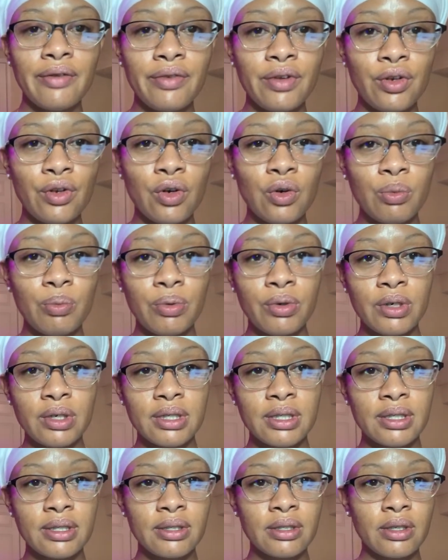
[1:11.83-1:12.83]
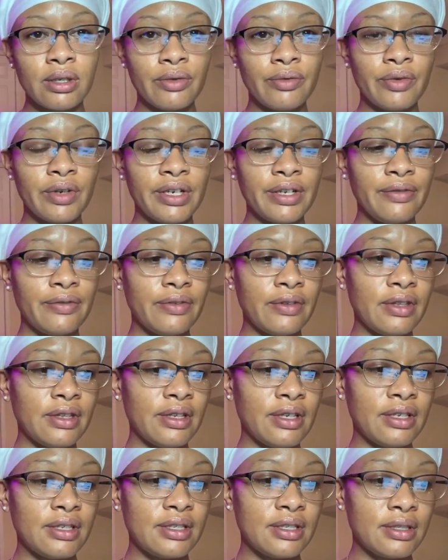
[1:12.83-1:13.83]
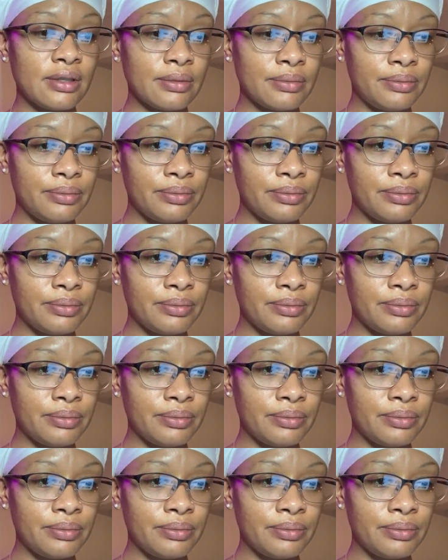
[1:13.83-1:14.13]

your notebooks ready for this.